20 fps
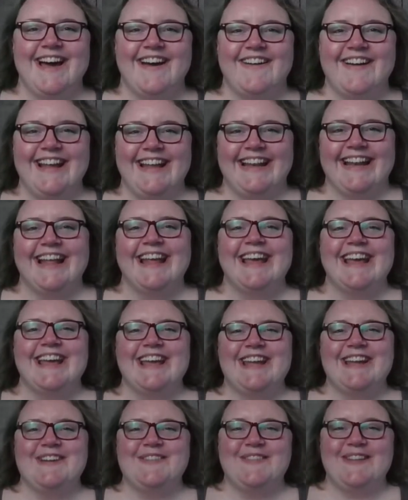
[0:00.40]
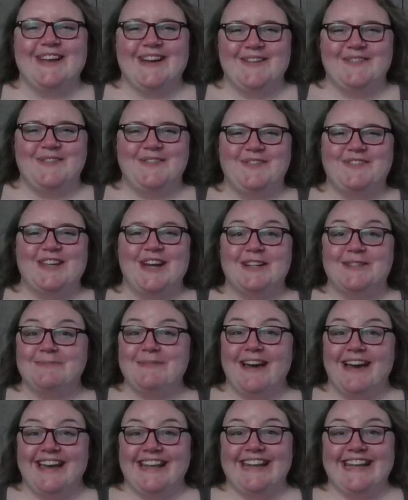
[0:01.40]
All right, here we go. We've talked
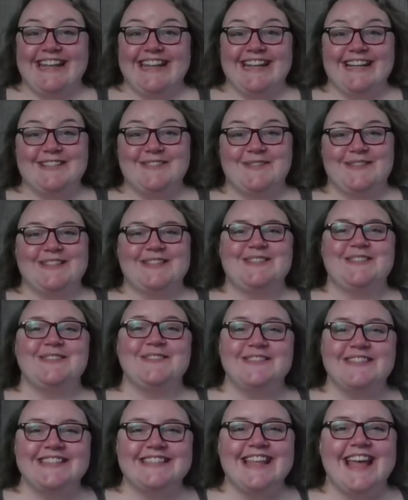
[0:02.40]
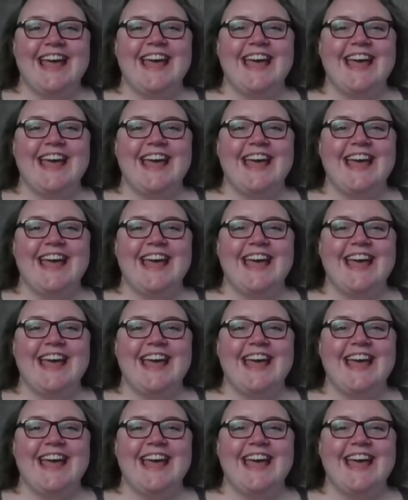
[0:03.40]
about how to connect with the students,